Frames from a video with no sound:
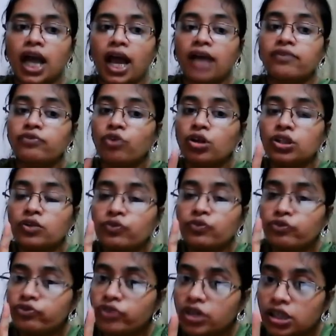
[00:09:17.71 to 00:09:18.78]
And for the
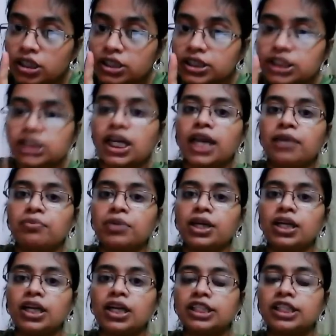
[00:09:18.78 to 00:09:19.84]
first time
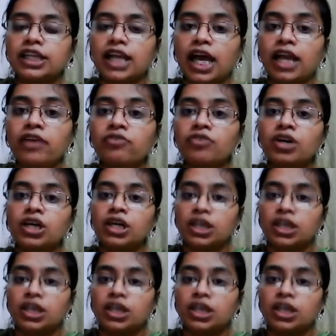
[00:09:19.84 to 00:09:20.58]
in its life,